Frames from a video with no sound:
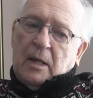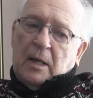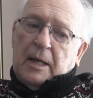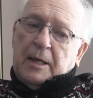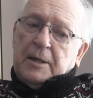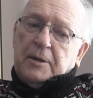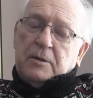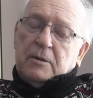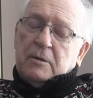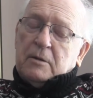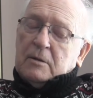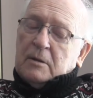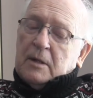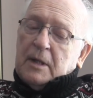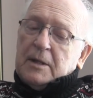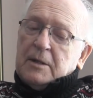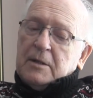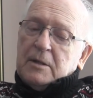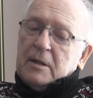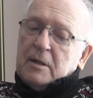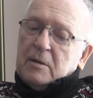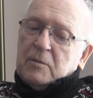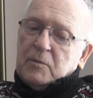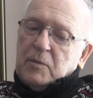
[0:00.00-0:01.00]
I don't know,
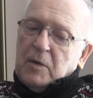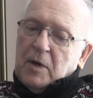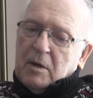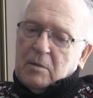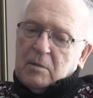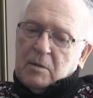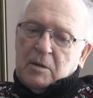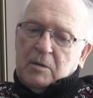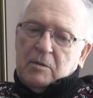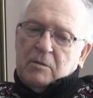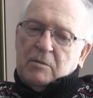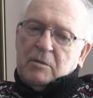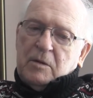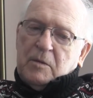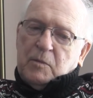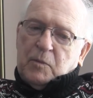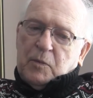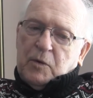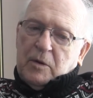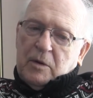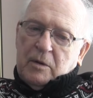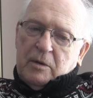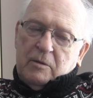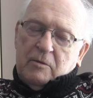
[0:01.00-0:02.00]
I think partly we
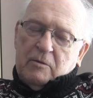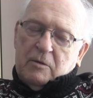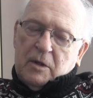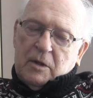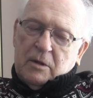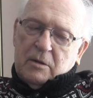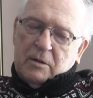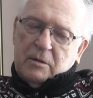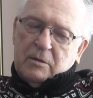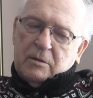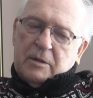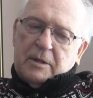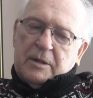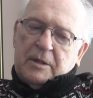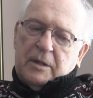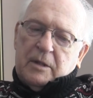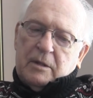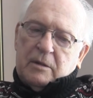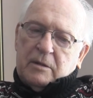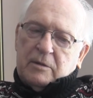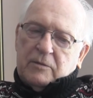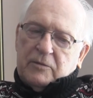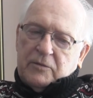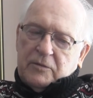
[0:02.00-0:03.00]
pretty well took
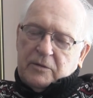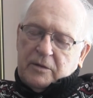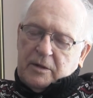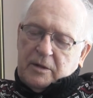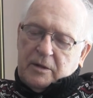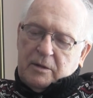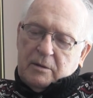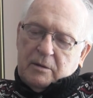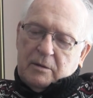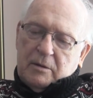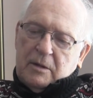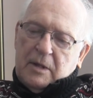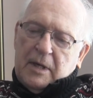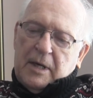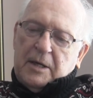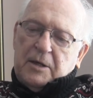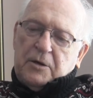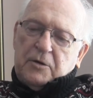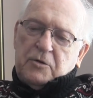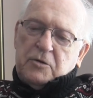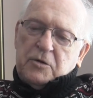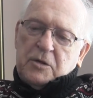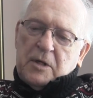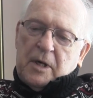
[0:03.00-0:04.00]
care of the
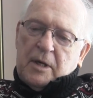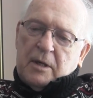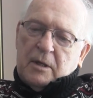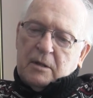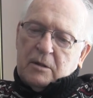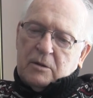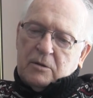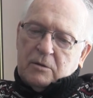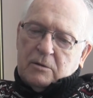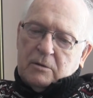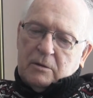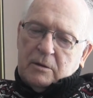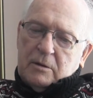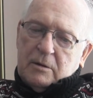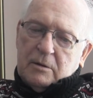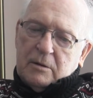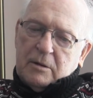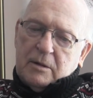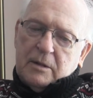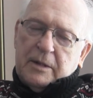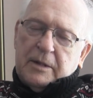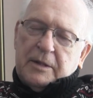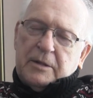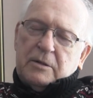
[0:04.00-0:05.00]
light
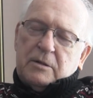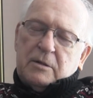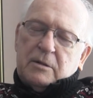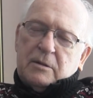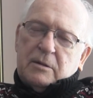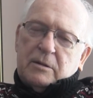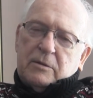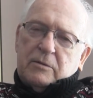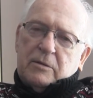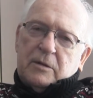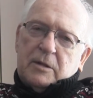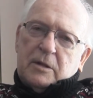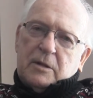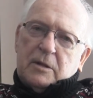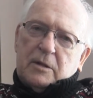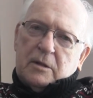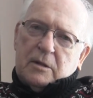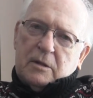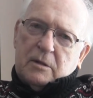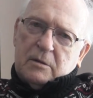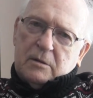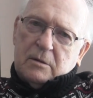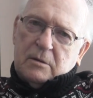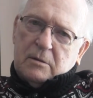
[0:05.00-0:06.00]
janitorial kinds of
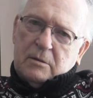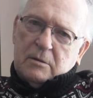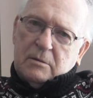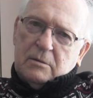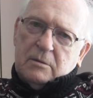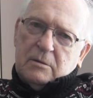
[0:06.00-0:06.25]
things.